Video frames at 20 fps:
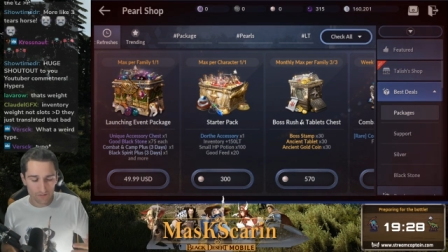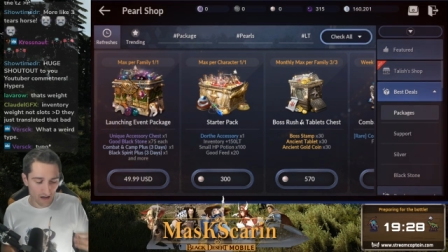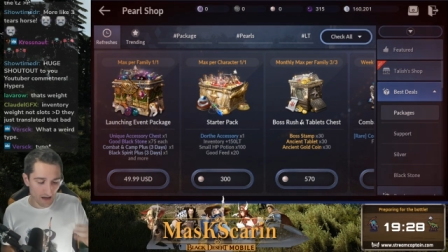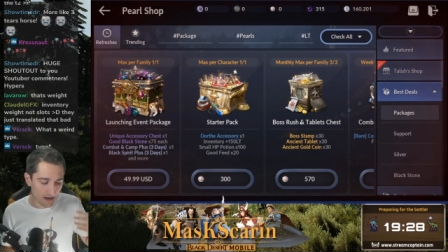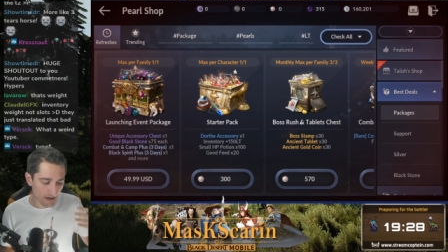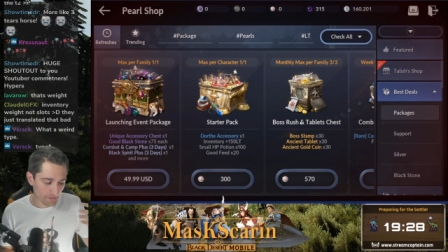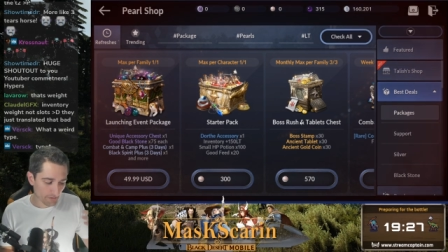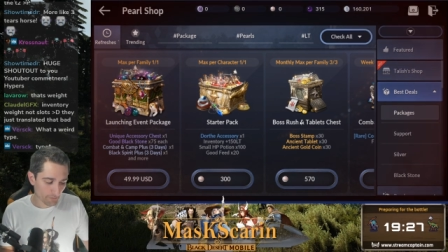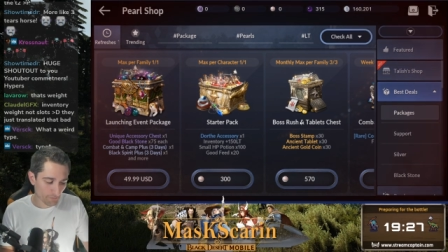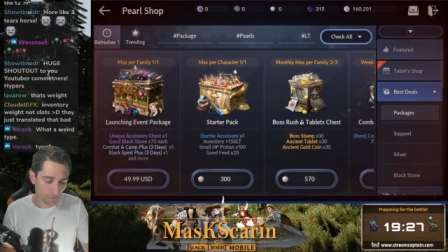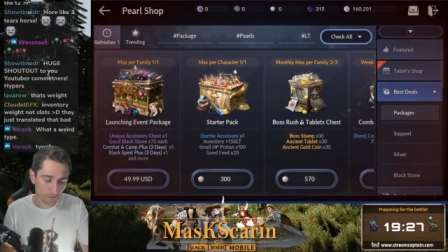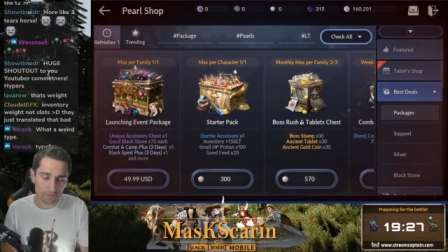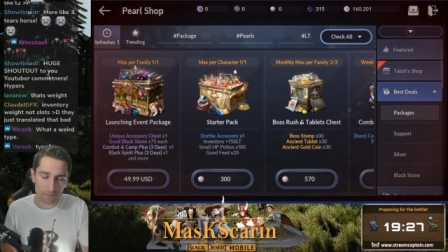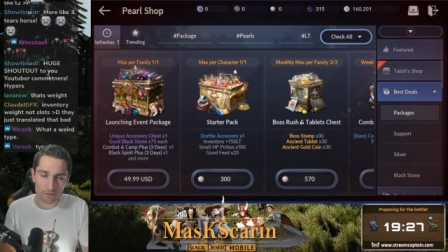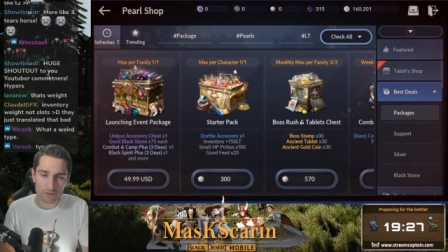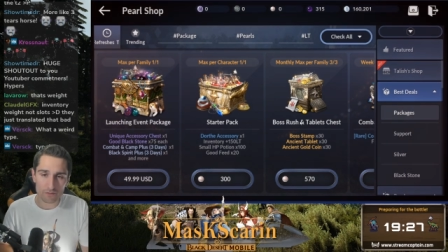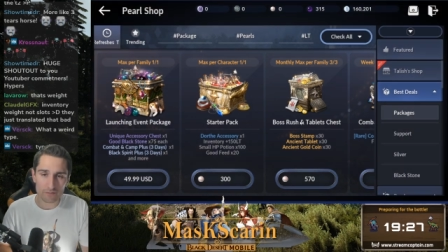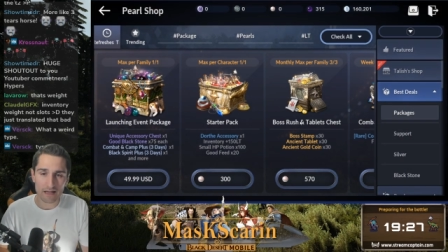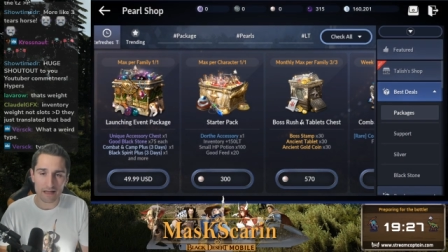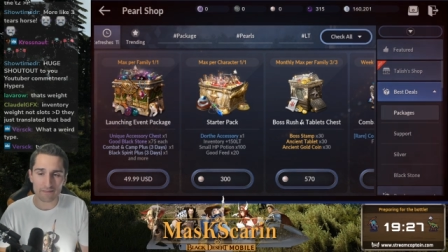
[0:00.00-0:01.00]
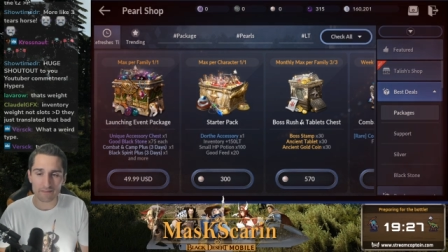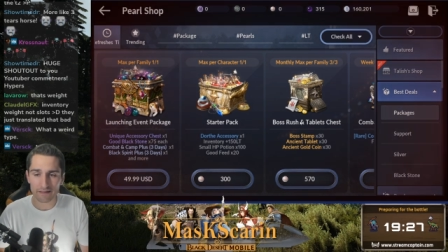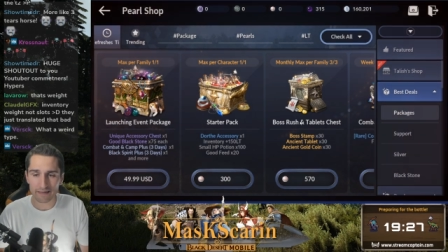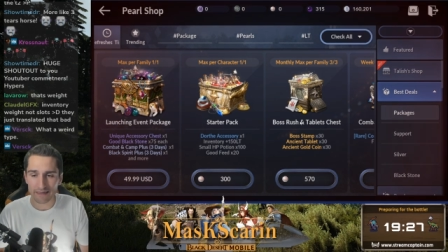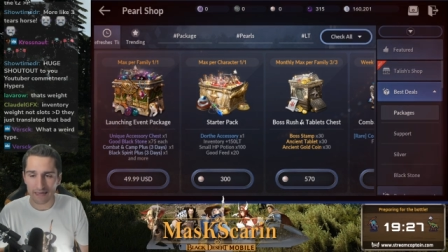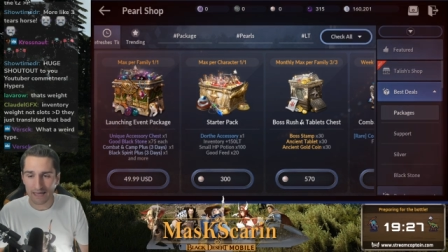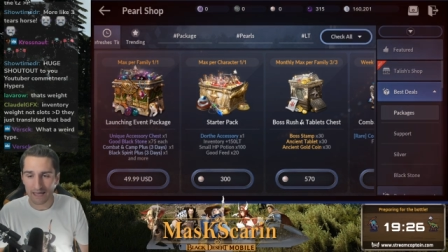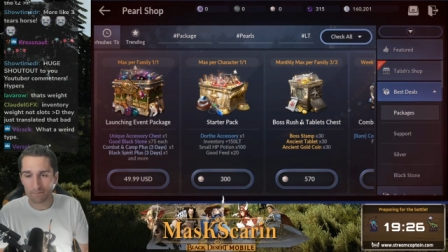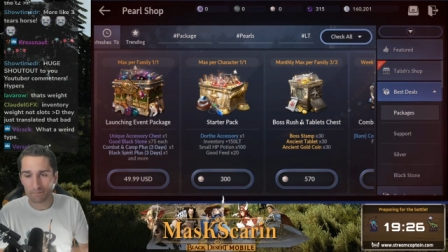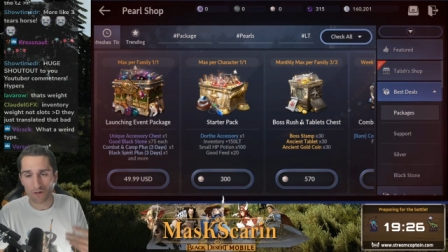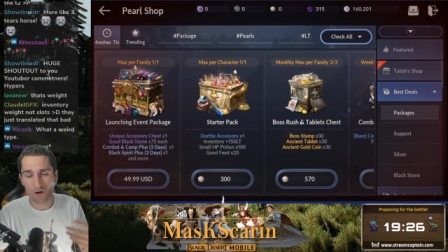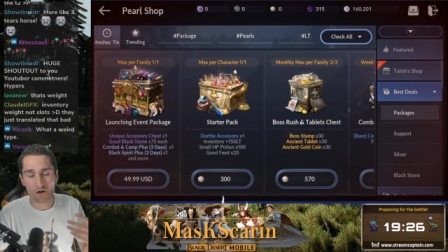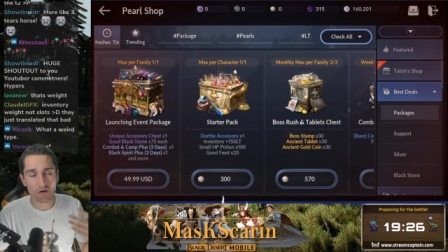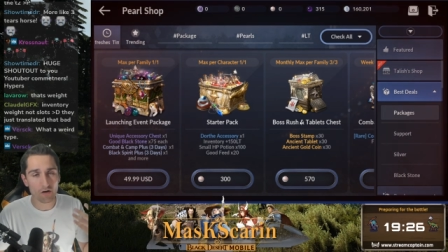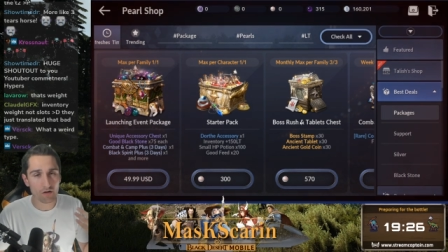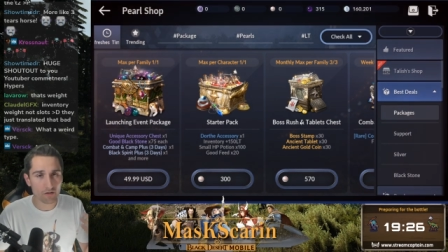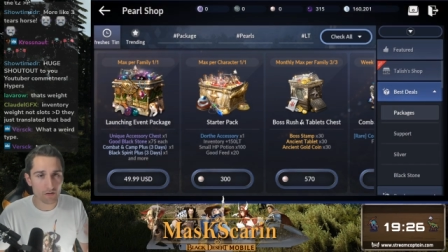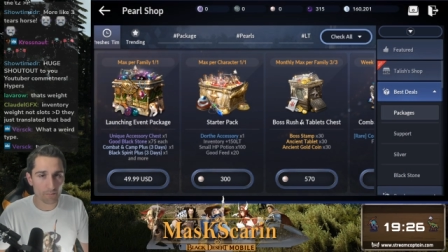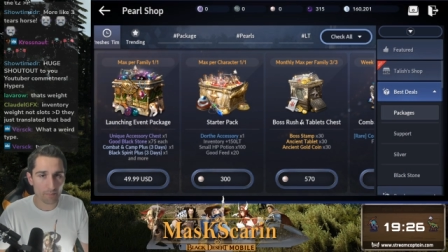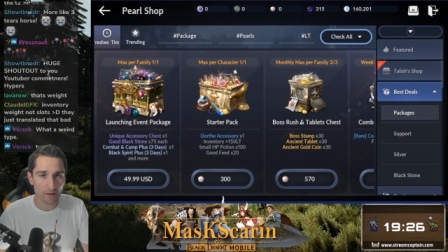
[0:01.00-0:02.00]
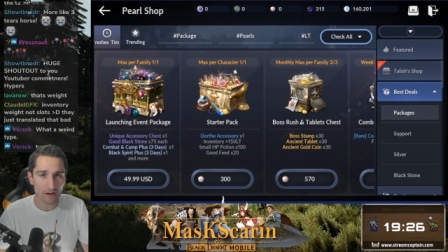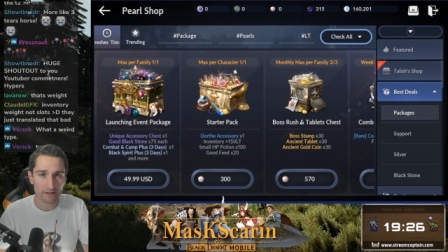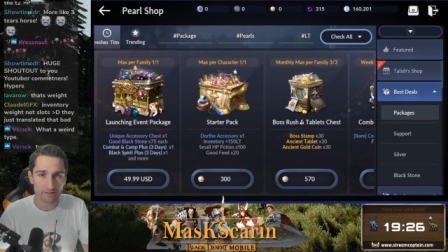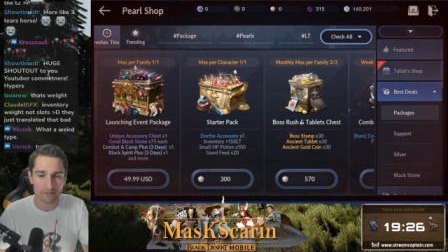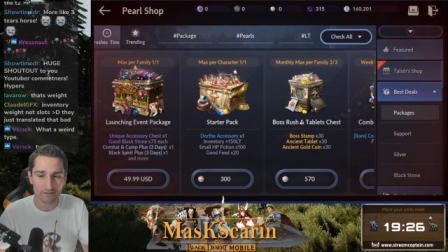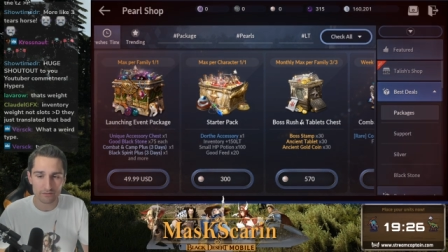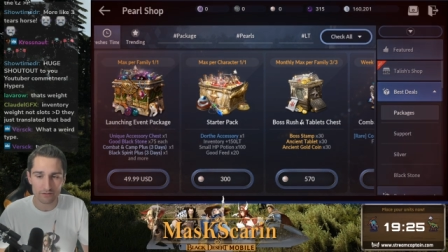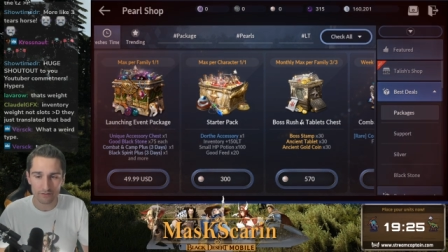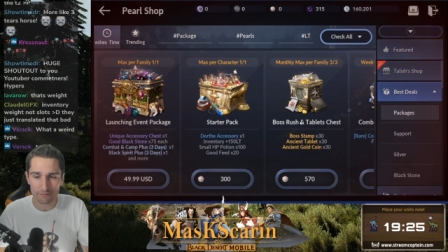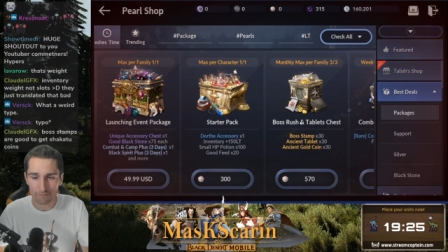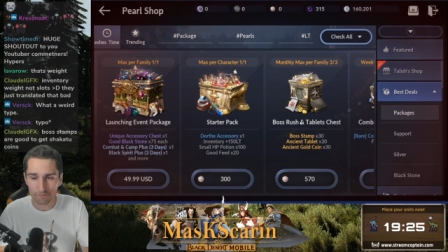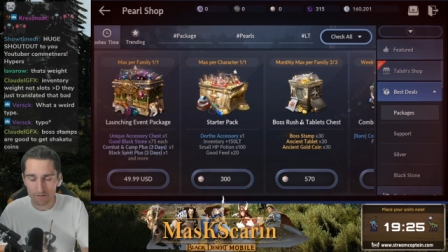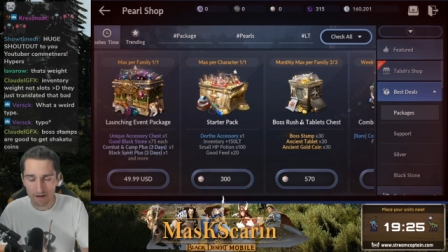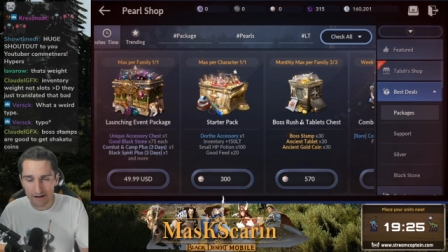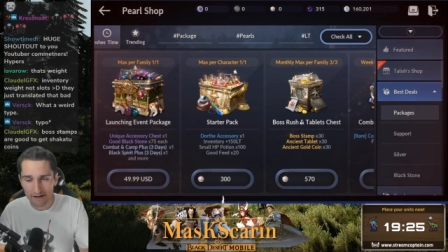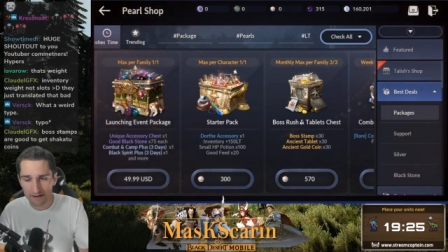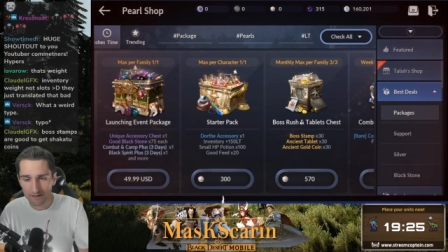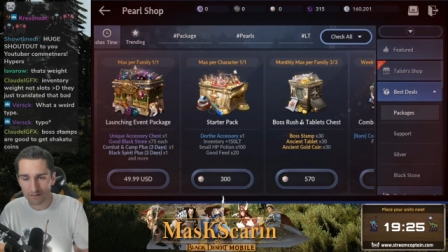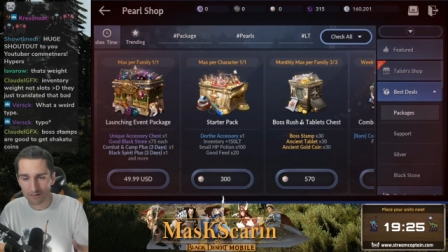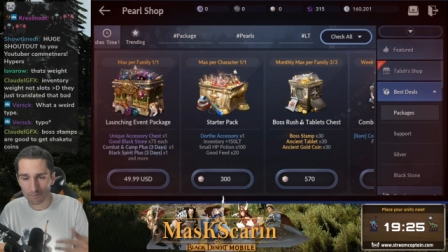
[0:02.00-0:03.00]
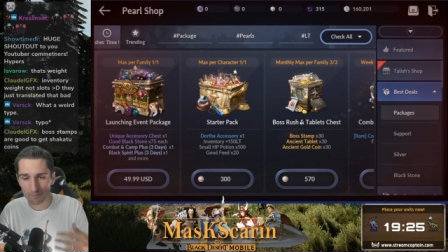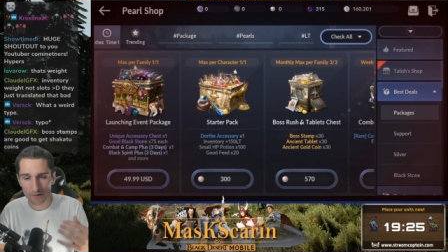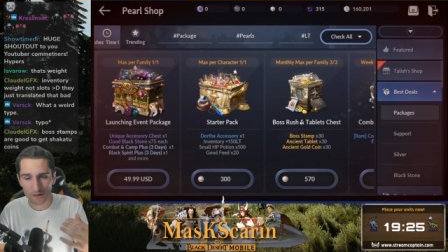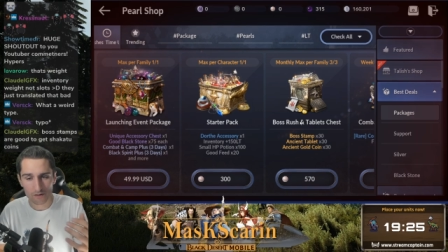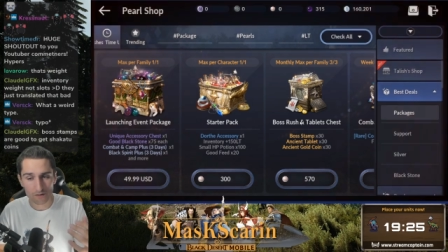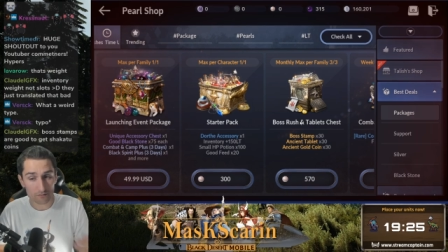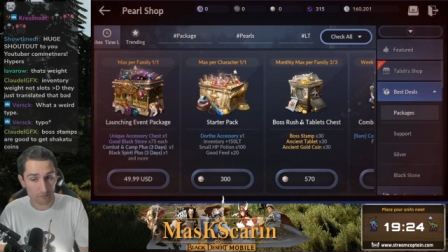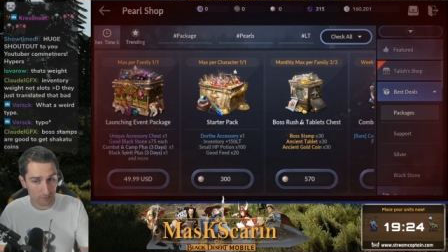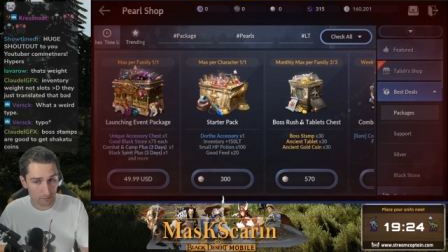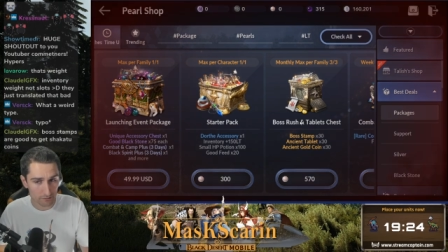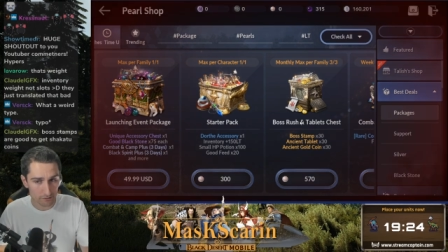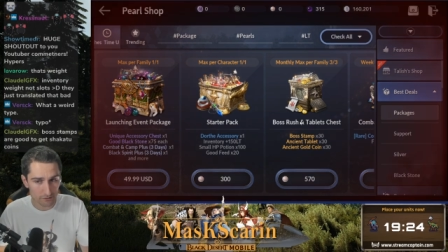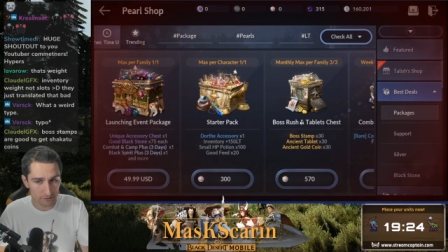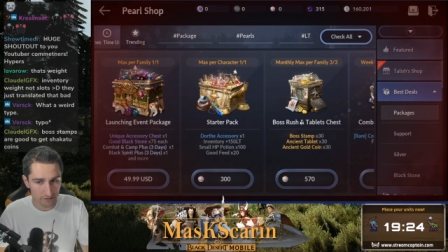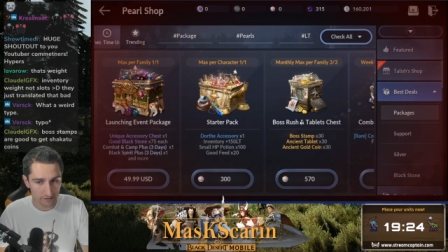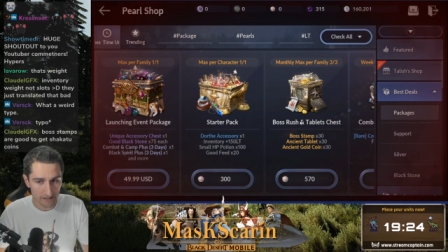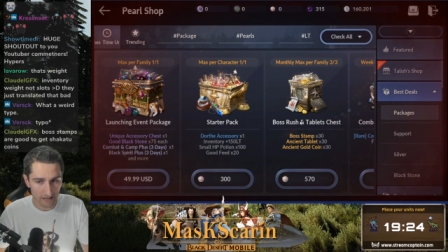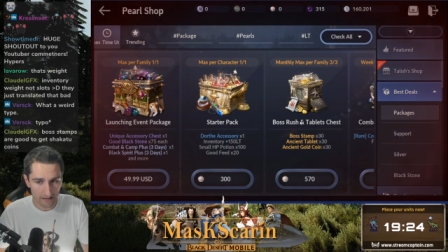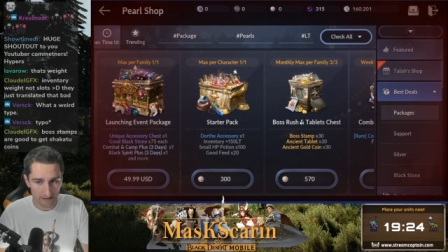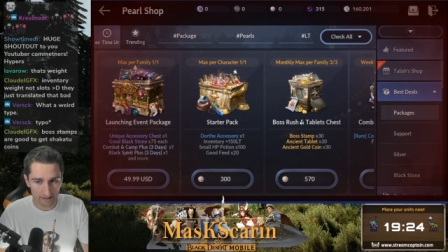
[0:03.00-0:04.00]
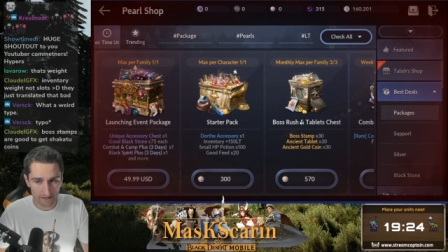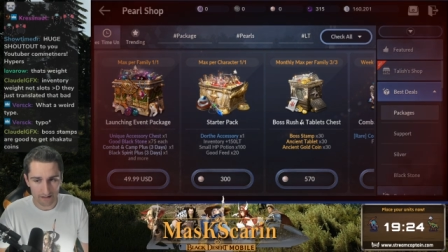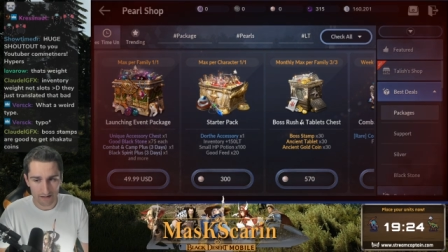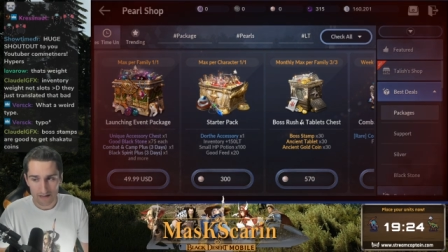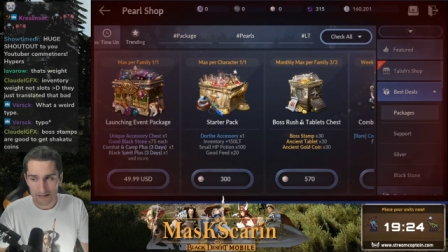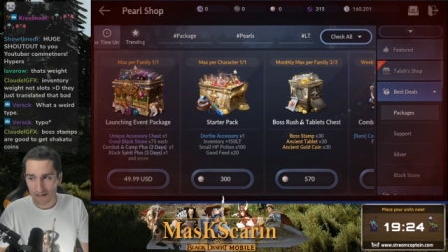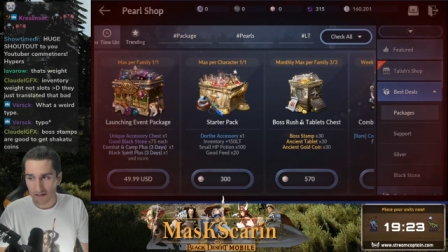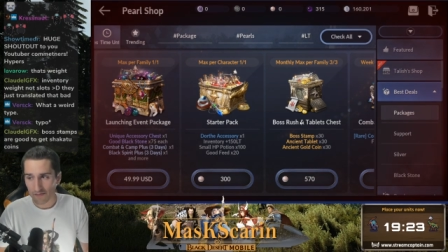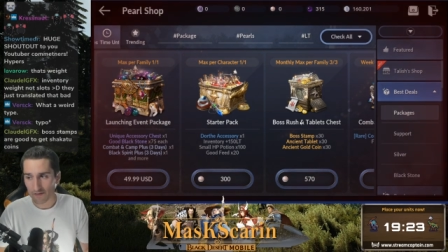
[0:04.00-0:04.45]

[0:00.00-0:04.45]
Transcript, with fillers: the, the further you get in the game, the harder bosses you're fighting, the better loot you're getting.